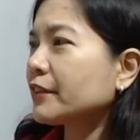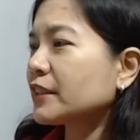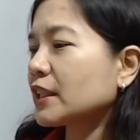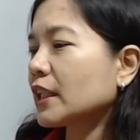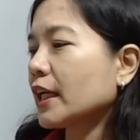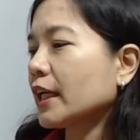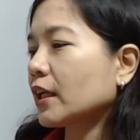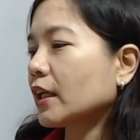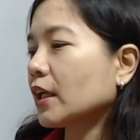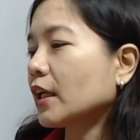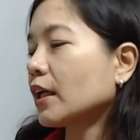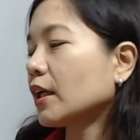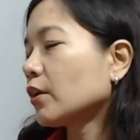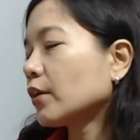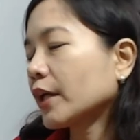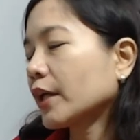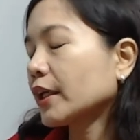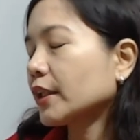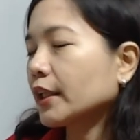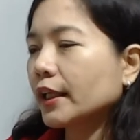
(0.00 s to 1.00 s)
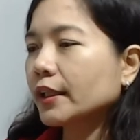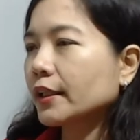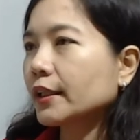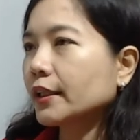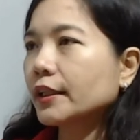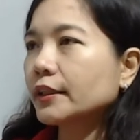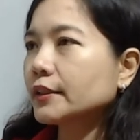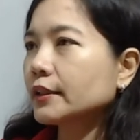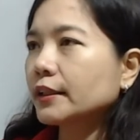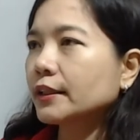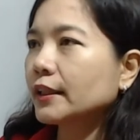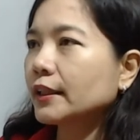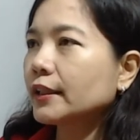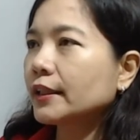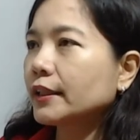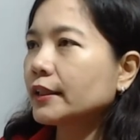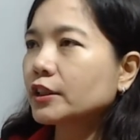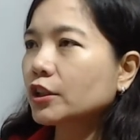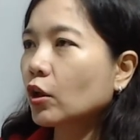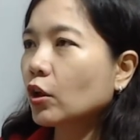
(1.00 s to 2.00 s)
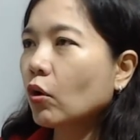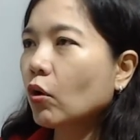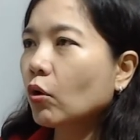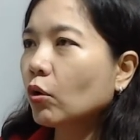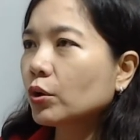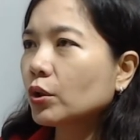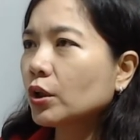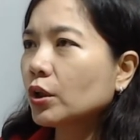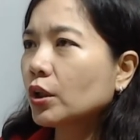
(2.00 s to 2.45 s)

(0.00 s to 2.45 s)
like, ah, okay, take this, and then he's cold,